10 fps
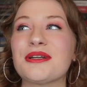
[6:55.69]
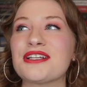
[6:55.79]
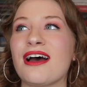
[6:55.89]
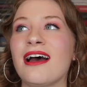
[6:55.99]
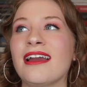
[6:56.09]

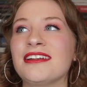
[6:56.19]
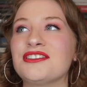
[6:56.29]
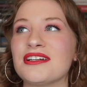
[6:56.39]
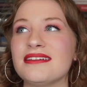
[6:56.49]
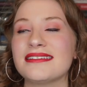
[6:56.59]
which I
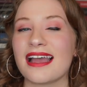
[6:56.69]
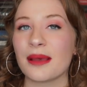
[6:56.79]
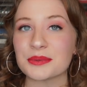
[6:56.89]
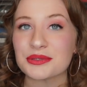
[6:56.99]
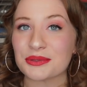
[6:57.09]
just
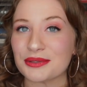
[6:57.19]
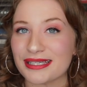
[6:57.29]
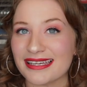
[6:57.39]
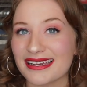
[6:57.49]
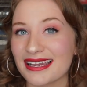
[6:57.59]

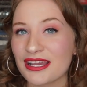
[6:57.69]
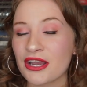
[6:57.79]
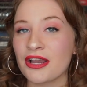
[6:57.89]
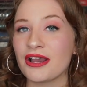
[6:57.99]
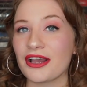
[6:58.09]
absolutely
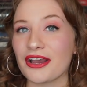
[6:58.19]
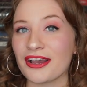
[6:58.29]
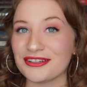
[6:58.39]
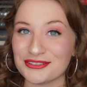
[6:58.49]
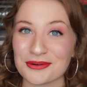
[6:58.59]

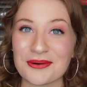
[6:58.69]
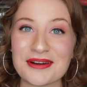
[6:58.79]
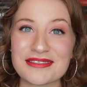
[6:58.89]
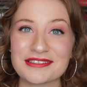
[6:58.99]
adore.